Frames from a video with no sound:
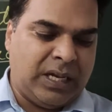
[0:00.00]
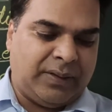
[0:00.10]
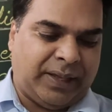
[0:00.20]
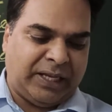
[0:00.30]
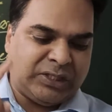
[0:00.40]

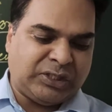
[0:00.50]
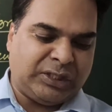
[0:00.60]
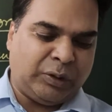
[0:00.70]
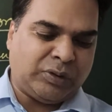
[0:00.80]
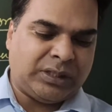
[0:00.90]
The
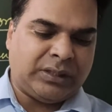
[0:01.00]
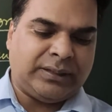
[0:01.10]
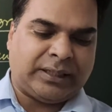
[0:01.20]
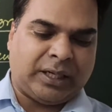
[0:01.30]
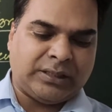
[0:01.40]
institution
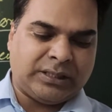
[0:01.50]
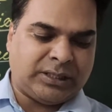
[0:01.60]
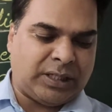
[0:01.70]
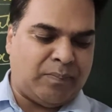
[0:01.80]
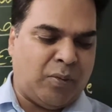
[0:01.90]
that
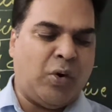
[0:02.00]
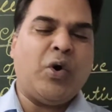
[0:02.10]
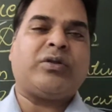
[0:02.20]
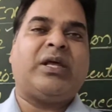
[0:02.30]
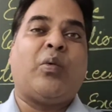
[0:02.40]
consists of
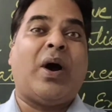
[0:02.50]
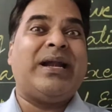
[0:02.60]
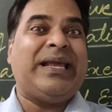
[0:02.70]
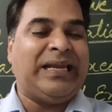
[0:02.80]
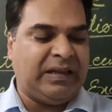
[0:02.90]
more than
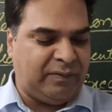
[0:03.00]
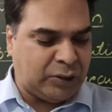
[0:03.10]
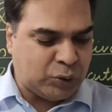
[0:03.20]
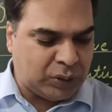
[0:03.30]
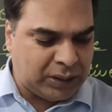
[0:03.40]
one
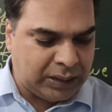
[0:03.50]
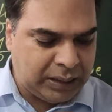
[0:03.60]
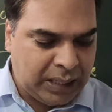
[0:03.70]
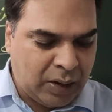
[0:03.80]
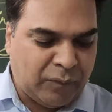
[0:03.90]

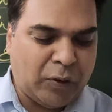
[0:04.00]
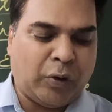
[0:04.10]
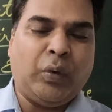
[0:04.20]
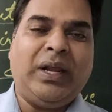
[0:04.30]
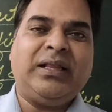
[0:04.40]
individual for
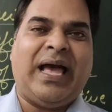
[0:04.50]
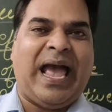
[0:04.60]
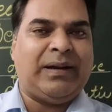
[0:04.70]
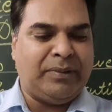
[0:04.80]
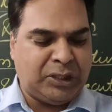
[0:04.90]
ruling the
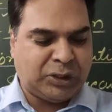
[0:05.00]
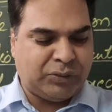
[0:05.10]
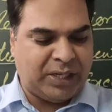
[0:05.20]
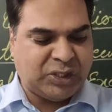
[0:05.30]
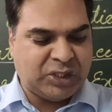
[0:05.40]

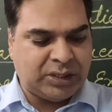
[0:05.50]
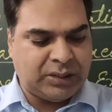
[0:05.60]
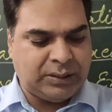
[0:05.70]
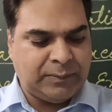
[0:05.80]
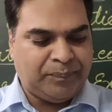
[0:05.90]

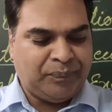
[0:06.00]
administration,